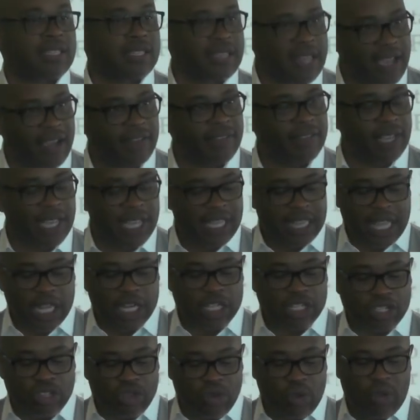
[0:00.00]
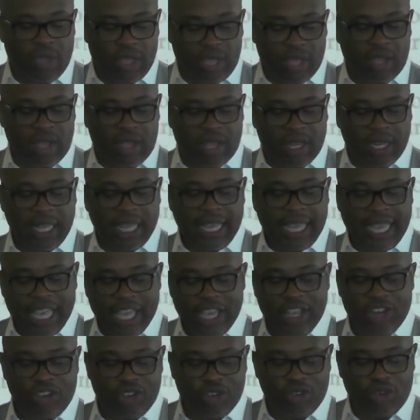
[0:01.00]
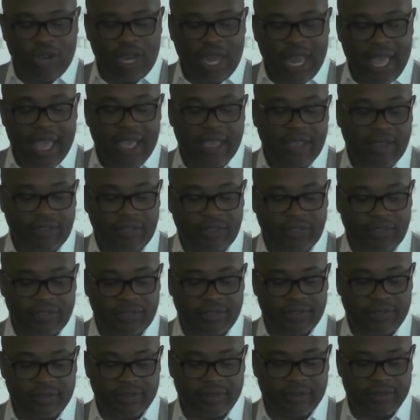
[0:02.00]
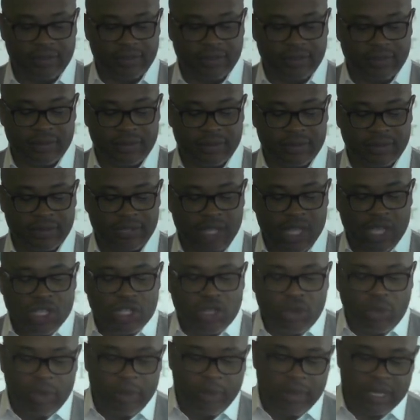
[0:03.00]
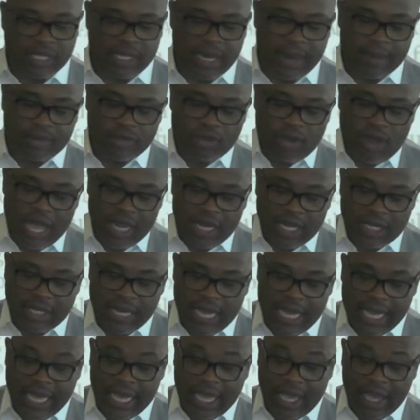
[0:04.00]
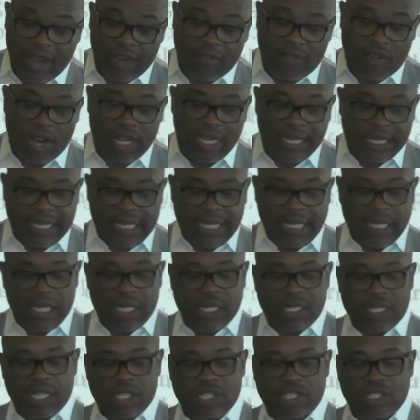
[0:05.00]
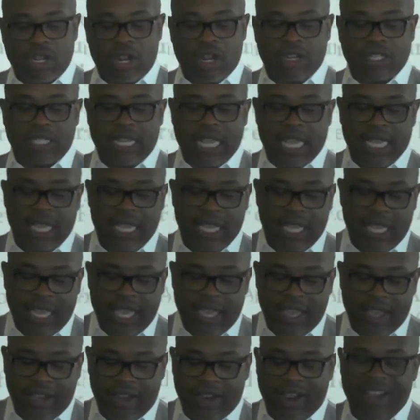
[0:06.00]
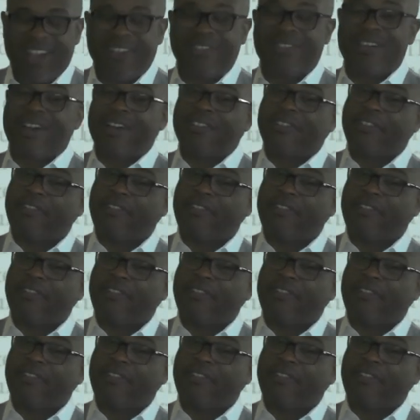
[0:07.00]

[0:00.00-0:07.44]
stuff that is going on in your life. So we must stop trying to take care of our needs and start taking care of our